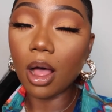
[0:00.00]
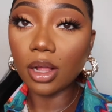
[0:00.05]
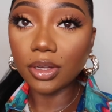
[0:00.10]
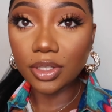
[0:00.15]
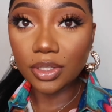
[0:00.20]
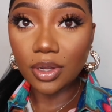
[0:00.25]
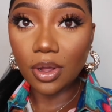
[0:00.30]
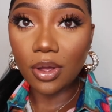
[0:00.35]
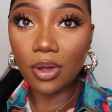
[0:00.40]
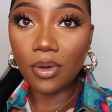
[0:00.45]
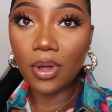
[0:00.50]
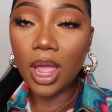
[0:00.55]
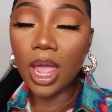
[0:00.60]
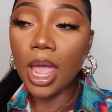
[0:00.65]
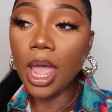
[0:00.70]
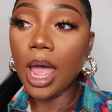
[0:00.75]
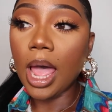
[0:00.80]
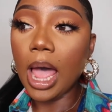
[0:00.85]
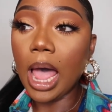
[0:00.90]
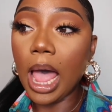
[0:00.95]
also
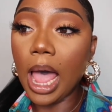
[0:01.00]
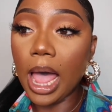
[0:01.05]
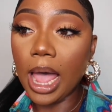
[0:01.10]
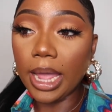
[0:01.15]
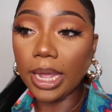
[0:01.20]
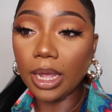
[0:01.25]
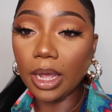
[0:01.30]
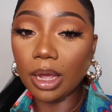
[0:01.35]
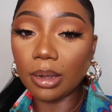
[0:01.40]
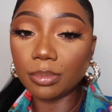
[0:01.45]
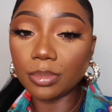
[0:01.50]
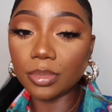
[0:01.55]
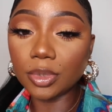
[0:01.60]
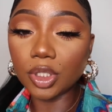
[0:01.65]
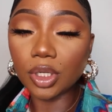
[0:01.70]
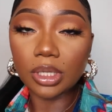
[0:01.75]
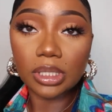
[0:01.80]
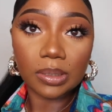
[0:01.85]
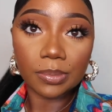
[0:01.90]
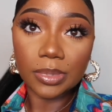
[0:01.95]
i um
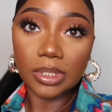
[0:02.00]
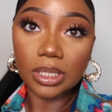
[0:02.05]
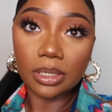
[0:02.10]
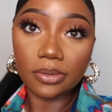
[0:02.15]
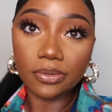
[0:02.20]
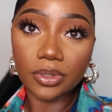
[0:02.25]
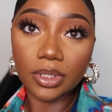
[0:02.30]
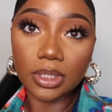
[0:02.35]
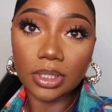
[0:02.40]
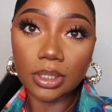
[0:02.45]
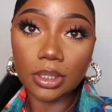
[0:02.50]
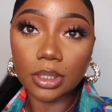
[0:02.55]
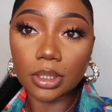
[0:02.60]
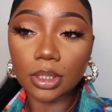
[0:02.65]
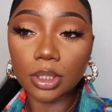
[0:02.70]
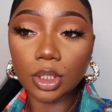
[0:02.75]
took some selfies